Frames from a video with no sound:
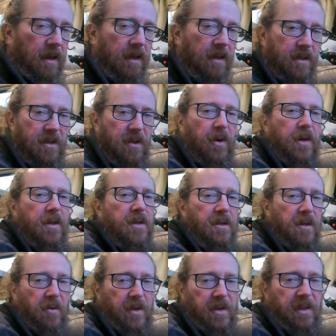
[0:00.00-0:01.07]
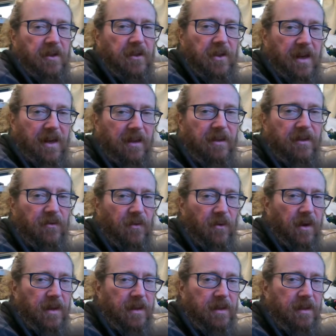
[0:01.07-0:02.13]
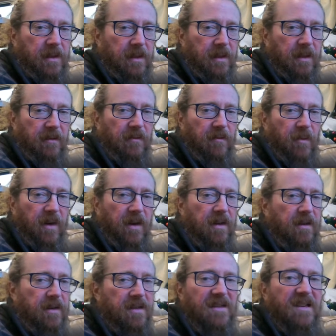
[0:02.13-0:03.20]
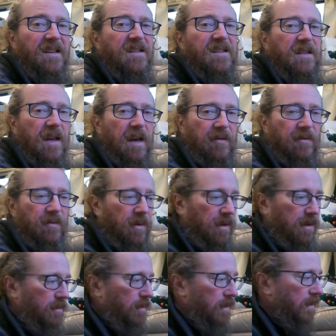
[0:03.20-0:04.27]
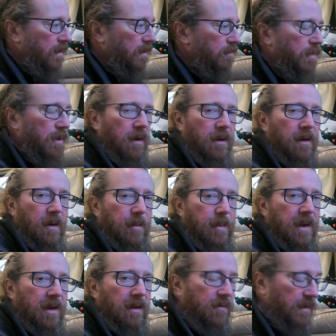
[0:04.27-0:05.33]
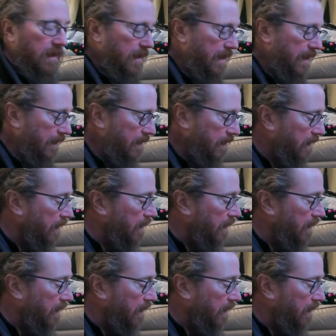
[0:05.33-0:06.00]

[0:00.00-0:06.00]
Storage is always a challenge for us, of where to stick stuff when we park Cupcake for the night.